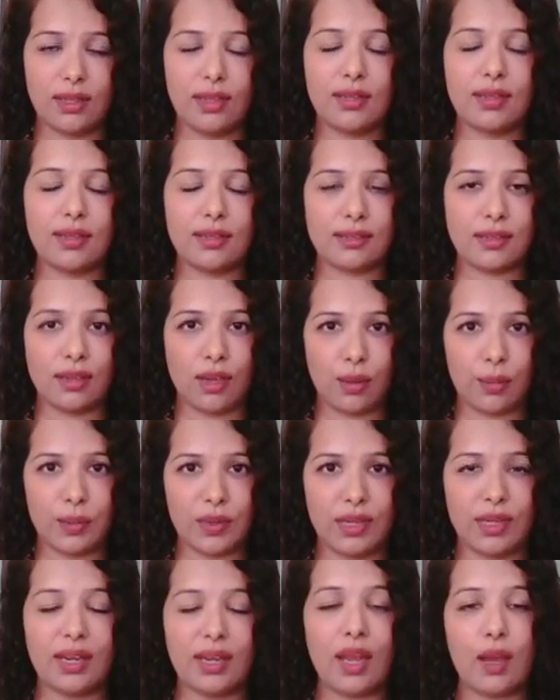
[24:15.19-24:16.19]
It does
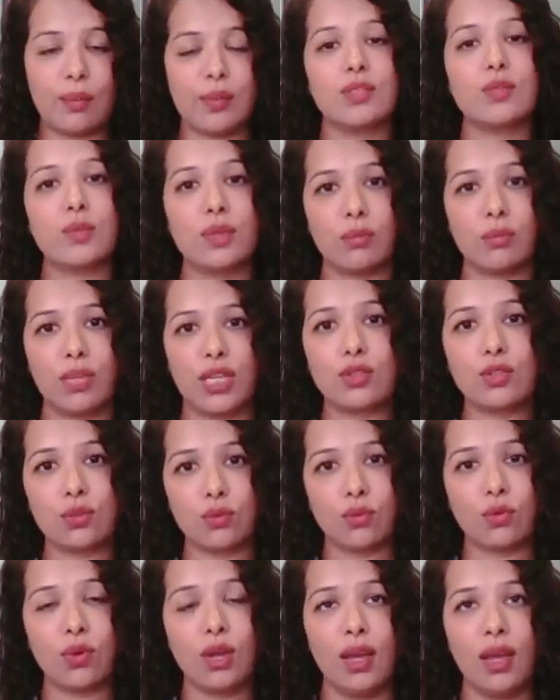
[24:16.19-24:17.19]
happen. It happens with me
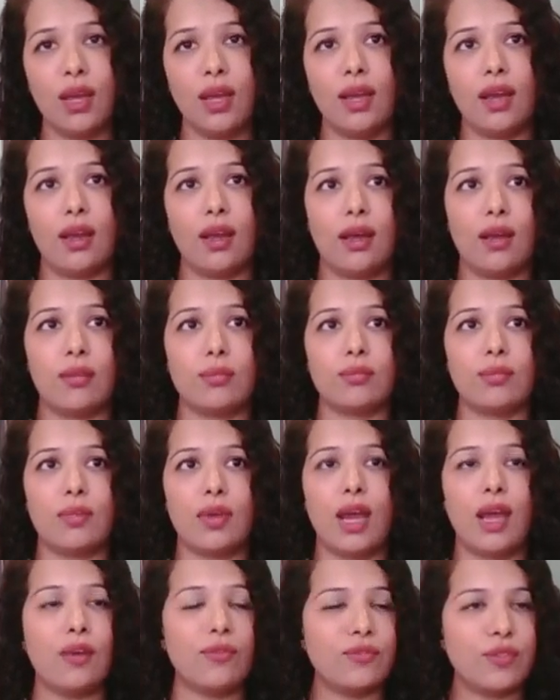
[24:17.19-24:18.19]
too.
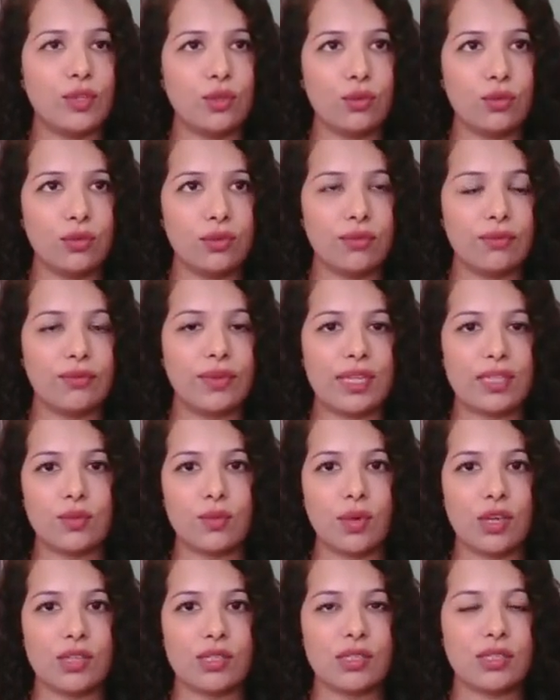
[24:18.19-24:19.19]
Afternoon face
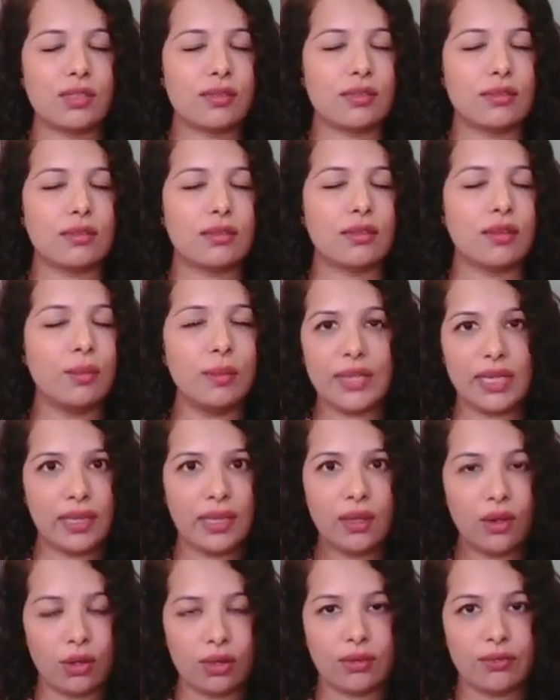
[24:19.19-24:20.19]
wash is
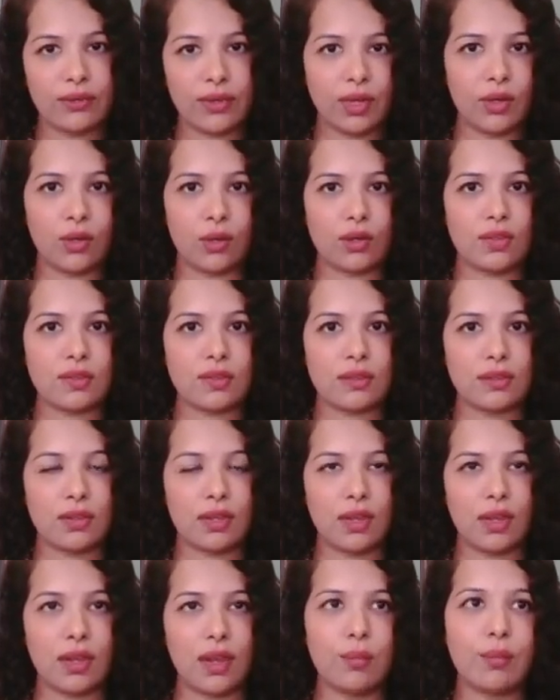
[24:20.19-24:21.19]
completely gone for a toss.
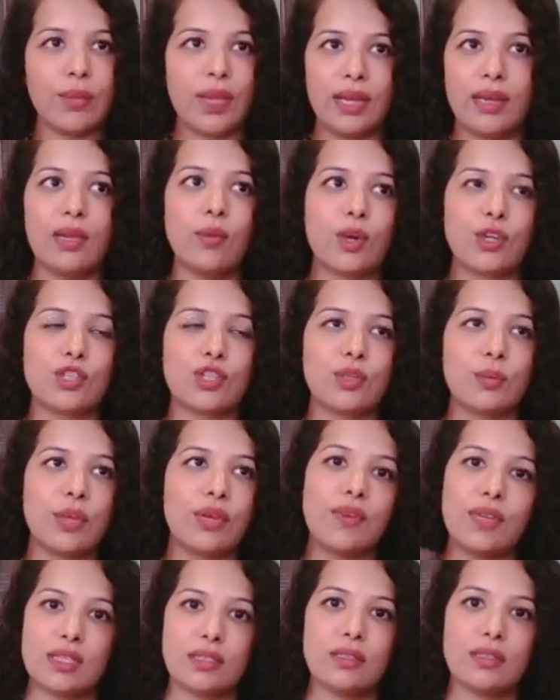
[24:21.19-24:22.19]
I'm barely washing
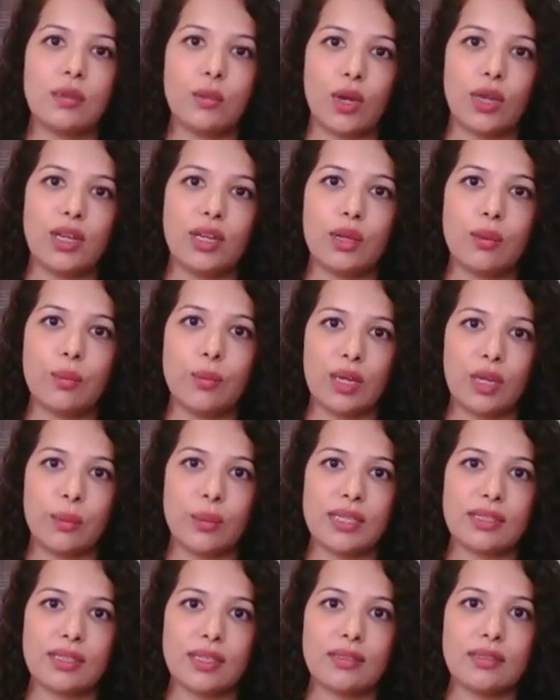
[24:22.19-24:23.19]
my face in the morning and putting
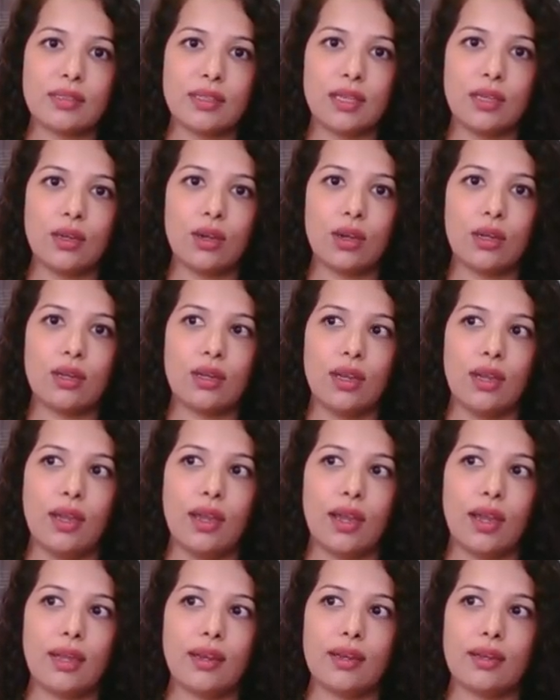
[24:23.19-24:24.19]
my sunscreen on,
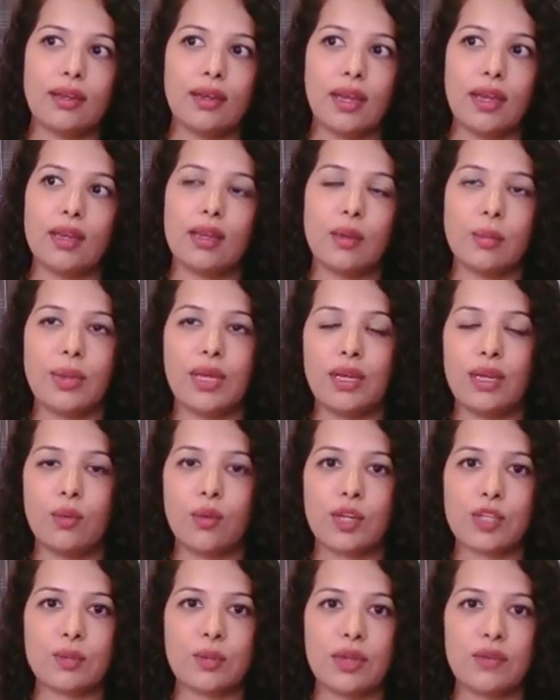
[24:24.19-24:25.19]
and at night I barely
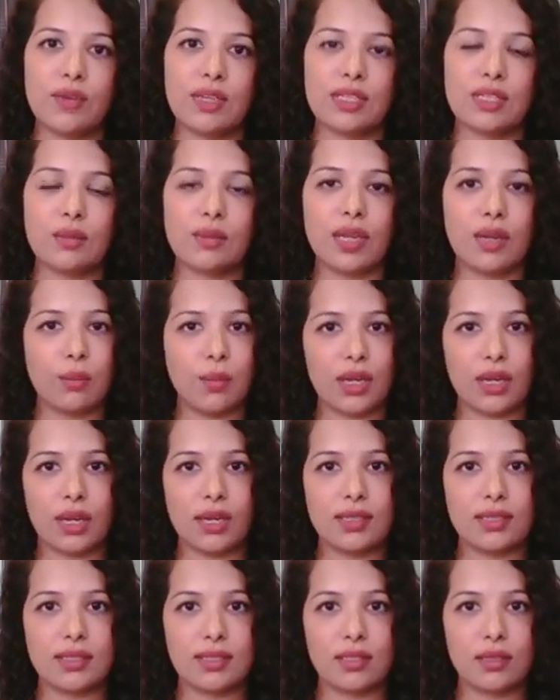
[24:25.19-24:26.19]
wash my face and get my
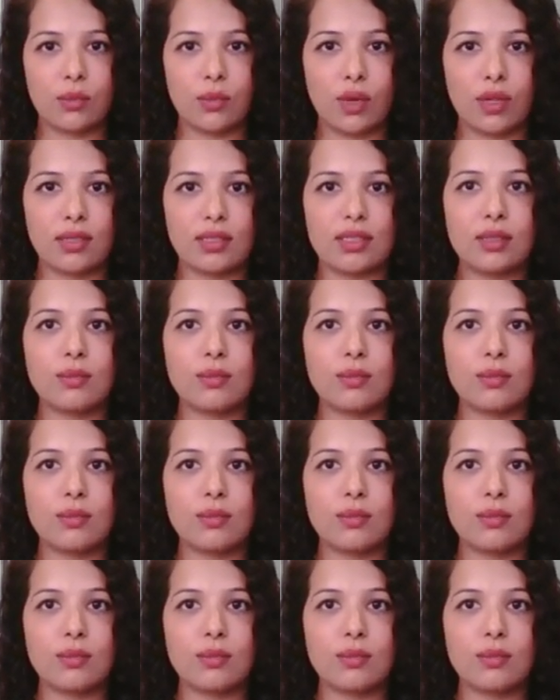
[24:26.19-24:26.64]
night serum on.